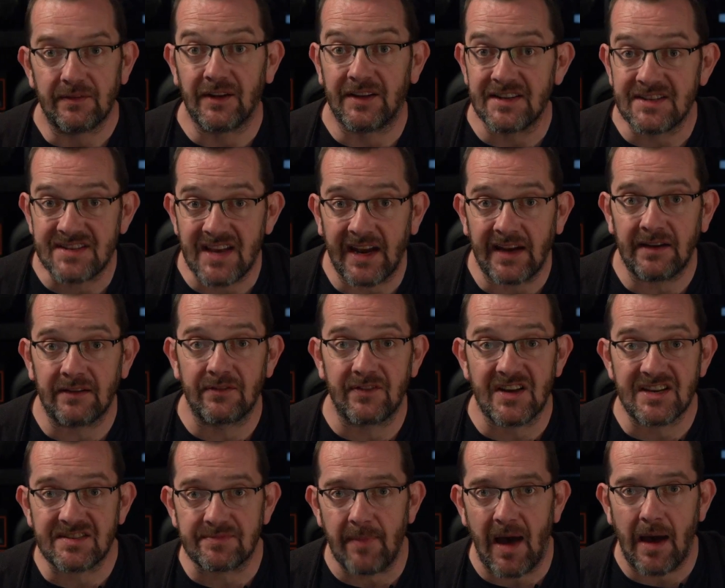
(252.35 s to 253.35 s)
the design of
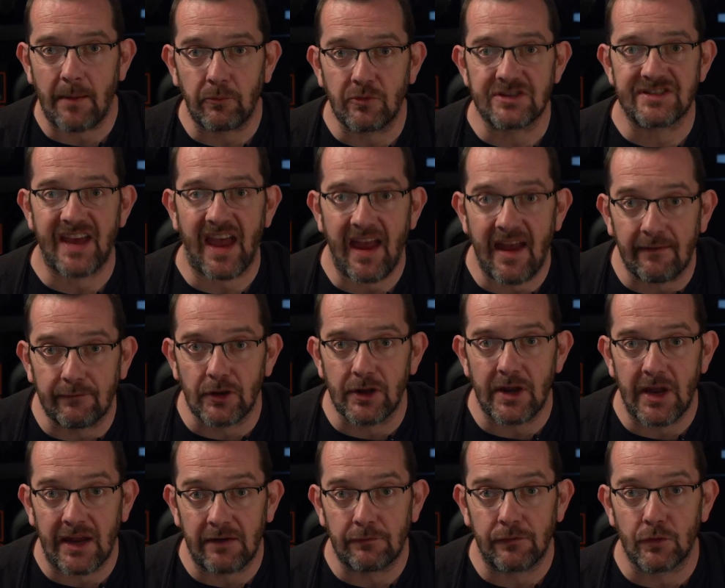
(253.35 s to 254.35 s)
this map was
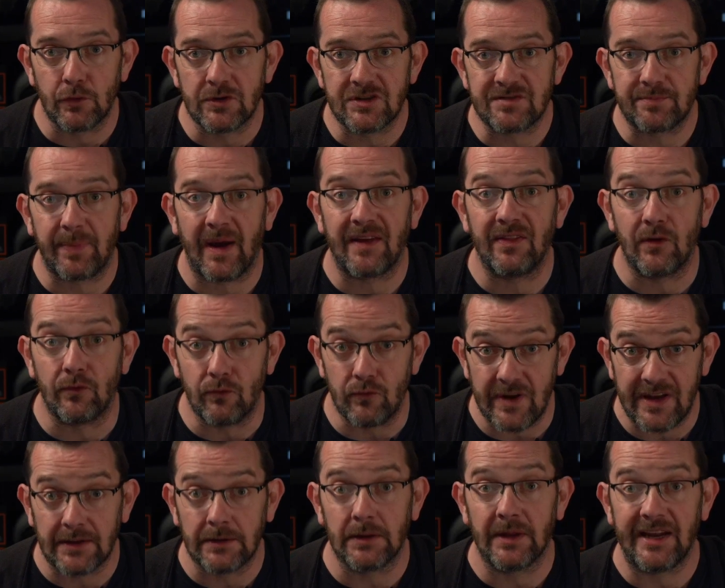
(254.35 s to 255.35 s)
heavily influenced by the
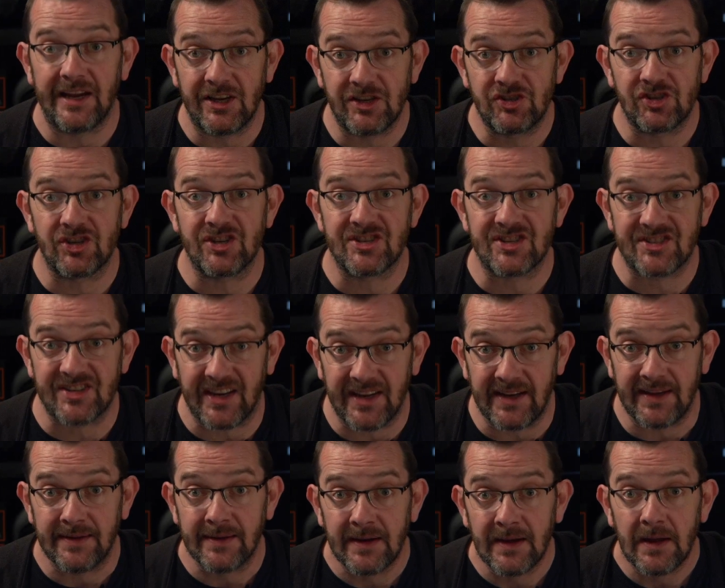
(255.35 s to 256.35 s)
real ancient
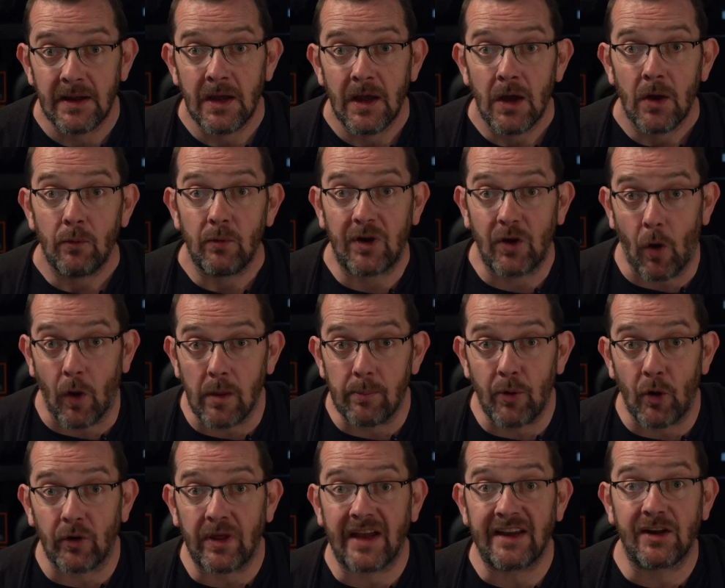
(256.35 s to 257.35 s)
city. We call
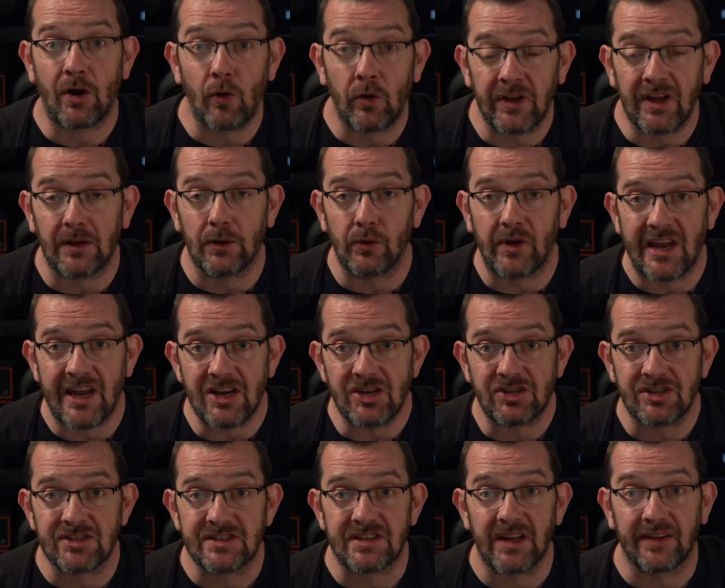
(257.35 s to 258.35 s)
upon iconic
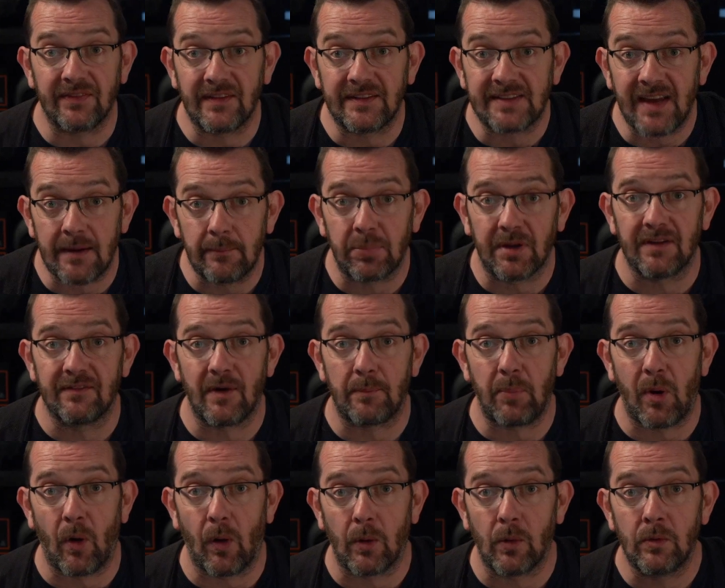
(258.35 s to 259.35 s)
locations like the Temple of
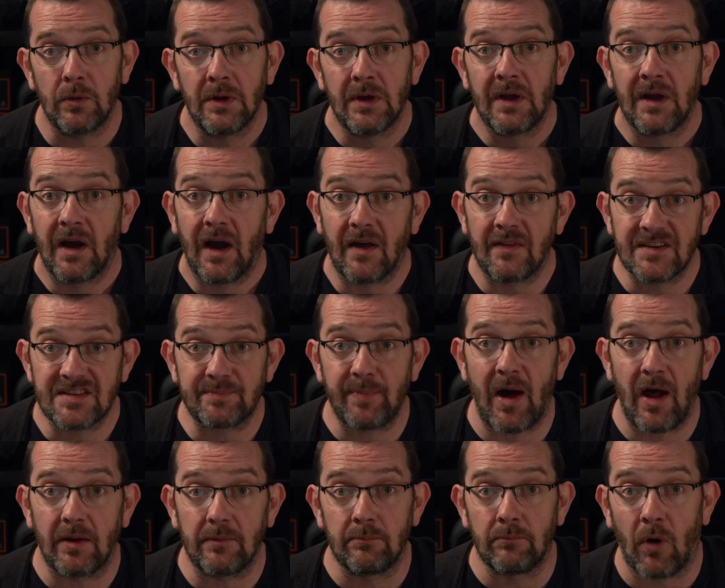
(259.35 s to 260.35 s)
Apollo and the
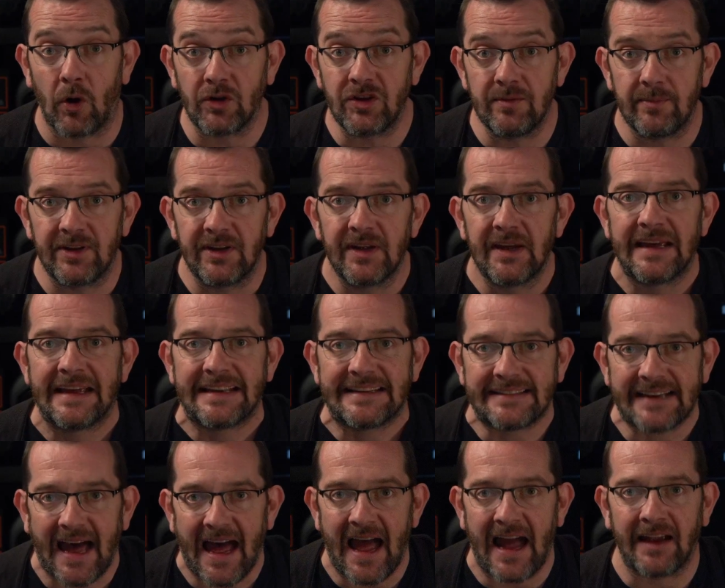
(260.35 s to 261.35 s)
Spartan Monument
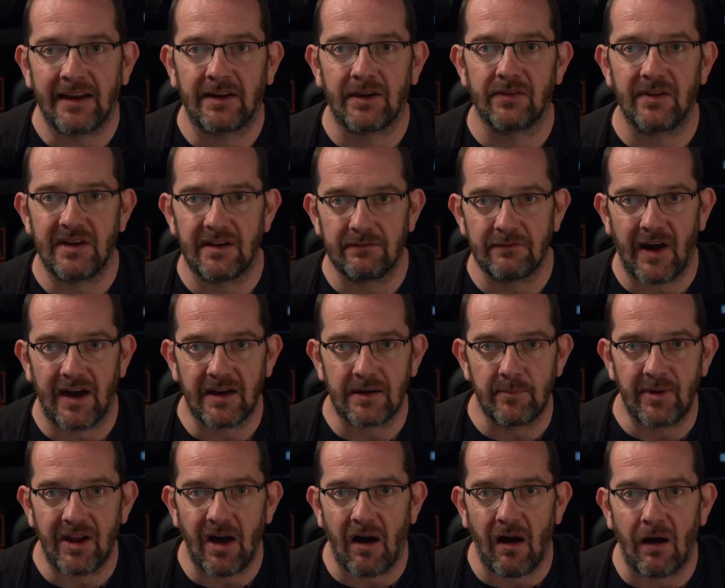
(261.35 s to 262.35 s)
to anchor the
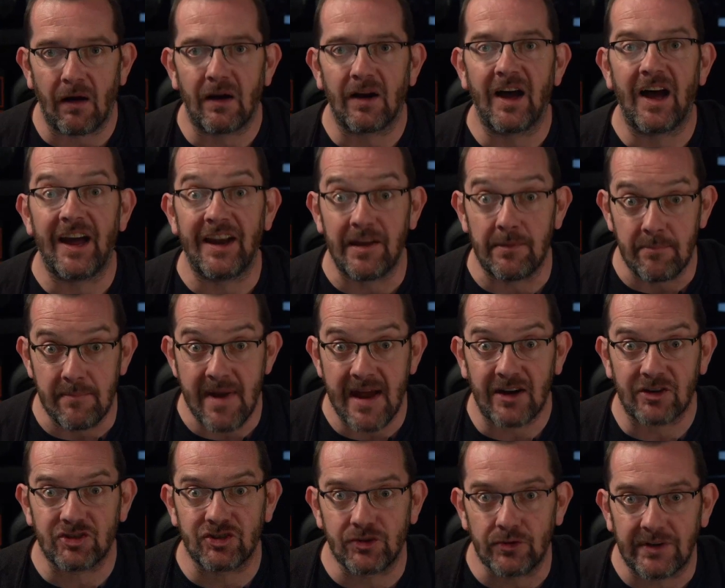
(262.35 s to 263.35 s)
environment art and
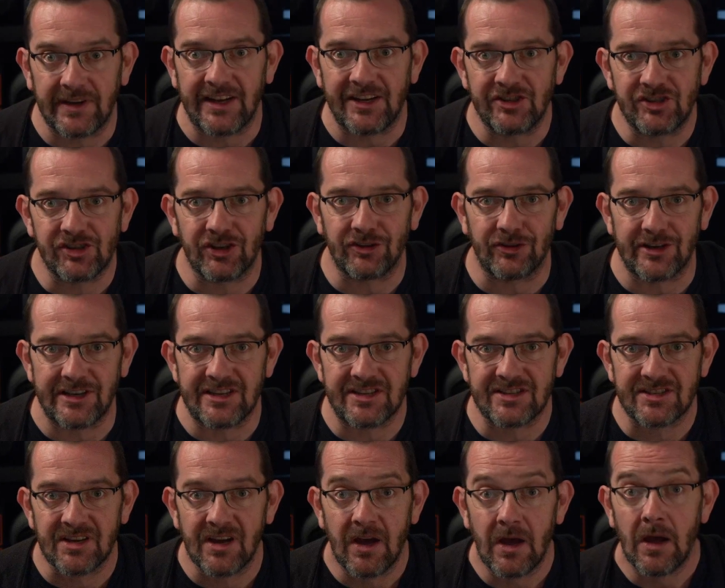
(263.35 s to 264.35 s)
immerse you in ancient Greece.